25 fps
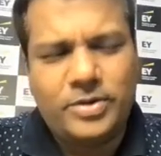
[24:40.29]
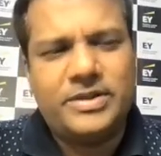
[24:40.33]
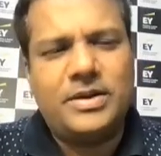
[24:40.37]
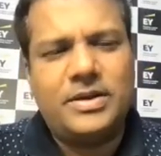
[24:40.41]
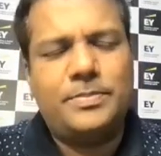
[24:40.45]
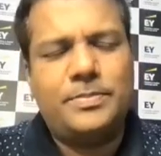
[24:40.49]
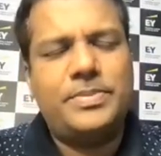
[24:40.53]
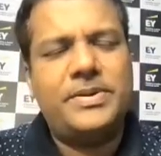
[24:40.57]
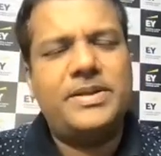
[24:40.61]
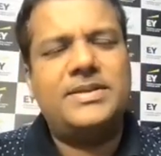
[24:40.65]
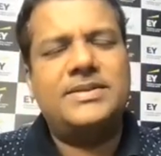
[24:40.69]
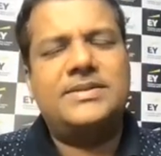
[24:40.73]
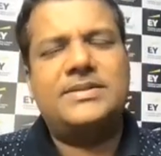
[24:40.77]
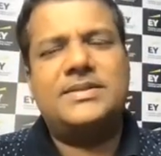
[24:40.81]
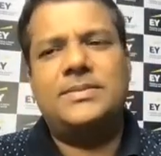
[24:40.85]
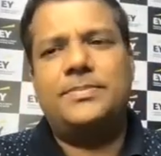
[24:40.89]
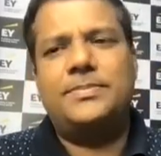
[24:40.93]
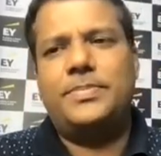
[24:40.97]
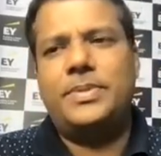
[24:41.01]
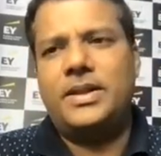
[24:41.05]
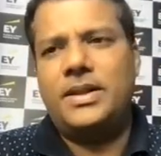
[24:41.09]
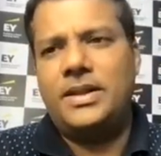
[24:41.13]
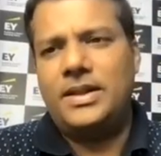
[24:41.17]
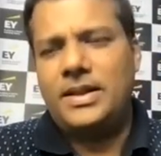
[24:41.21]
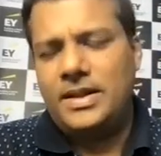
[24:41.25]
on the
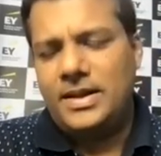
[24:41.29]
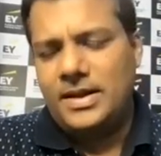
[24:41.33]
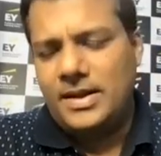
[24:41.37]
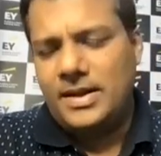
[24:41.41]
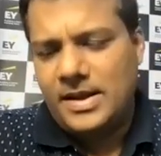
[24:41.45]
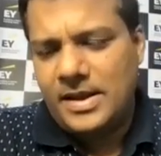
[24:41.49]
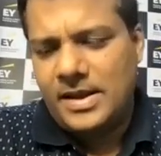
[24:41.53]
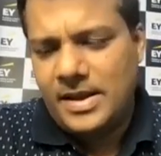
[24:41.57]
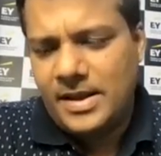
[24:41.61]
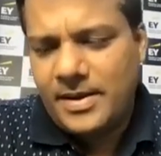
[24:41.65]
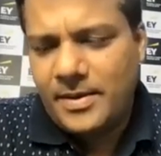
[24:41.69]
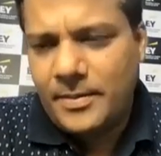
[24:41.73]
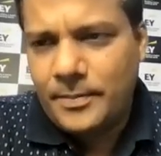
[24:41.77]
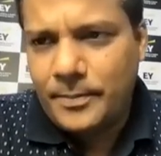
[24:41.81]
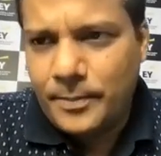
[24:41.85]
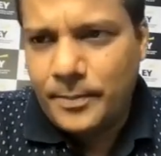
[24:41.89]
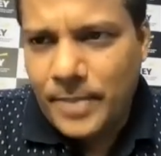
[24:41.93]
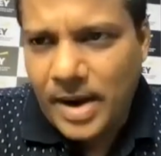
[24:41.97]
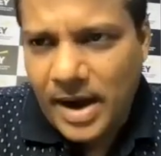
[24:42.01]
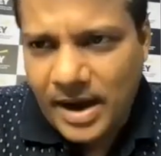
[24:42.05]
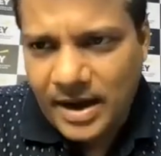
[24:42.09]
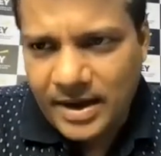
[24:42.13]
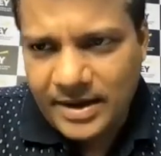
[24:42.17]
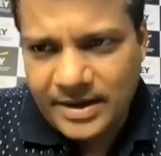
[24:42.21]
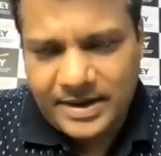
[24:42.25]
principal
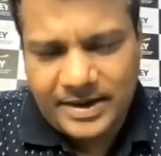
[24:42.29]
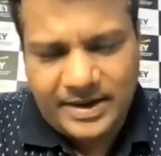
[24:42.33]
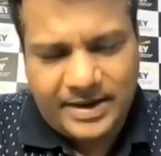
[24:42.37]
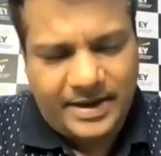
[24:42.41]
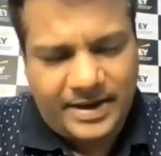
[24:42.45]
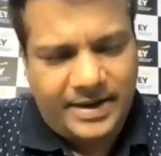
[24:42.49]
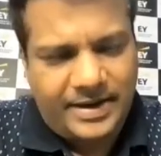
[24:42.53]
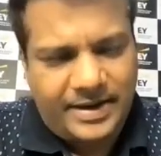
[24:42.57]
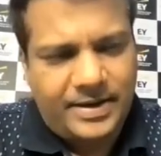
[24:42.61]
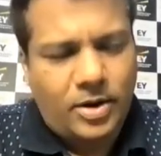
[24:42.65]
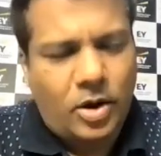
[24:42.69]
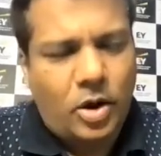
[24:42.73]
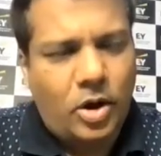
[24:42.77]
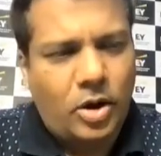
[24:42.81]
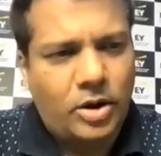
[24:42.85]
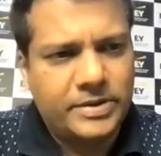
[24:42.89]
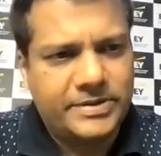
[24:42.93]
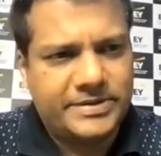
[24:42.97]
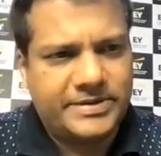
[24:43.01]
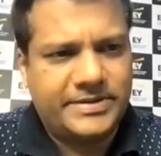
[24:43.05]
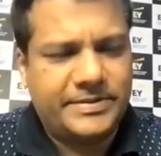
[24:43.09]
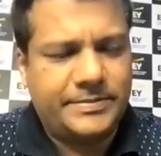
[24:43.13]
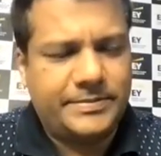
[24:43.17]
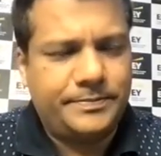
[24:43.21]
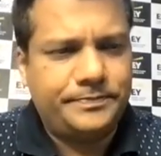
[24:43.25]
market.
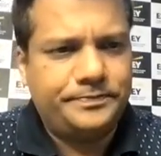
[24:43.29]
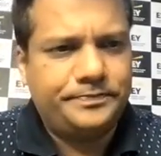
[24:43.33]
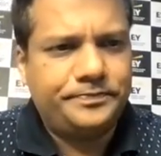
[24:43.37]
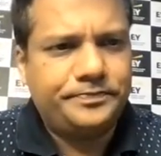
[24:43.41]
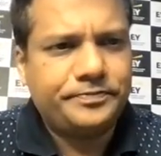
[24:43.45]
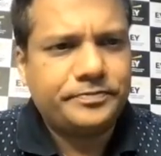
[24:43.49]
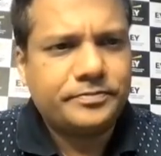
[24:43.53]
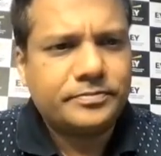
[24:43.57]
Awesome.